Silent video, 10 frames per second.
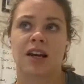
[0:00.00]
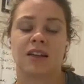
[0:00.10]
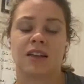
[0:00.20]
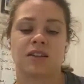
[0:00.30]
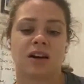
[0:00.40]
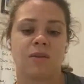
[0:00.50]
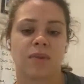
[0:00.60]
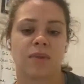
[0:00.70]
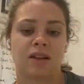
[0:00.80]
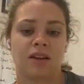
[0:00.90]
dedicate the
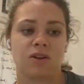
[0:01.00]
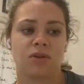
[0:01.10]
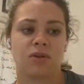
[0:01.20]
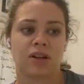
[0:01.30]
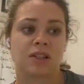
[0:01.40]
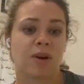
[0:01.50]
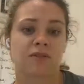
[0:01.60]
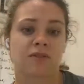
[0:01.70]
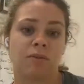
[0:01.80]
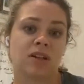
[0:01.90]
time that you'd
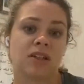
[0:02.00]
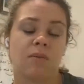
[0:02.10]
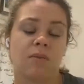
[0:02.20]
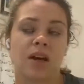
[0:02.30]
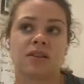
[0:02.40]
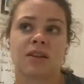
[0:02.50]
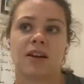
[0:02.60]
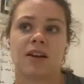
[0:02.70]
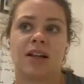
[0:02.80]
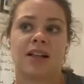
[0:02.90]
expect from your teammates.
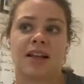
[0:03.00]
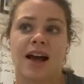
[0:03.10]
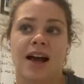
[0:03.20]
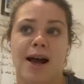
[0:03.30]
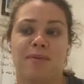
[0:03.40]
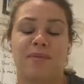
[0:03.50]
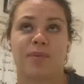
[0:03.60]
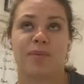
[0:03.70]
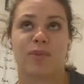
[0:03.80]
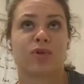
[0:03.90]

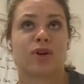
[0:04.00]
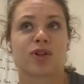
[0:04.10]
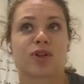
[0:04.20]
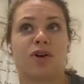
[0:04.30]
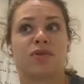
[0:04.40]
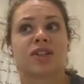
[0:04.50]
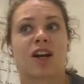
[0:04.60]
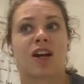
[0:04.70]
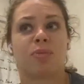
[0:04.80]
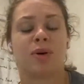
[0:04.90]
Of course,
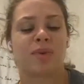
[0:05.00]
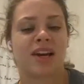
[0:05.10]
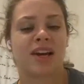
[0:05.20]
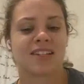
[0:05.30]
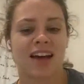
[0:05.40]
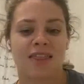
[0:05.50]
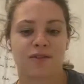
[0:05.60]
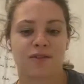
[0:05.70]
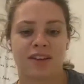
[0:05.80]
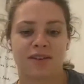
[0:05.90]
COVID kind of put pay to
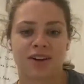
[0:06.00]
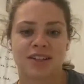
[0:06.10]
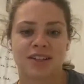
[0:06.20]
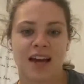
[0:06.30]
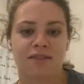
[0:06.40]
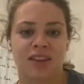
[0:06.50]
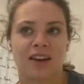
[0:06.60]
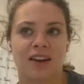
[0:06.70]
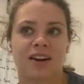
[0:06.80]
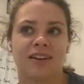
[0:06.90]
that in the first half of
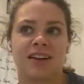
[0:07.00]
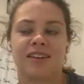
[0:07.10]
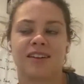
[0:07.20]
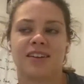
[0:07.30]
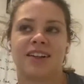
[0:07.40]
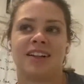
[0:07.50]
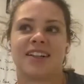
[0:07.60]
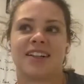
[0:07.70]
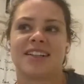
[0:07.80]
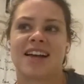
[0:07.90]
the year, and then
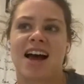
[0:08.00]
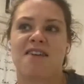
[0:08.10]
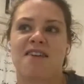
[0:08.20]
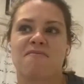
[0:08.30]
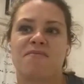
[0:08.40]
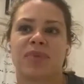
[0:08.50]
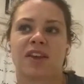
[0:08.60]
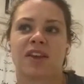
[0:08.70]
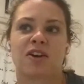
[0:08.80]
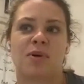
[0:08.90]

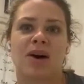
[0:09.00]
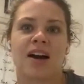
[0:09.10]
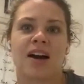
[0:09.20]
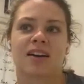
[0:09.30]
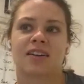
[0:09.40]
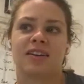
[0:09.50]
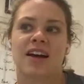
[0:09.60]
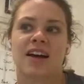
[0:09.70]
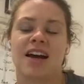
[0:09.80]
coming back,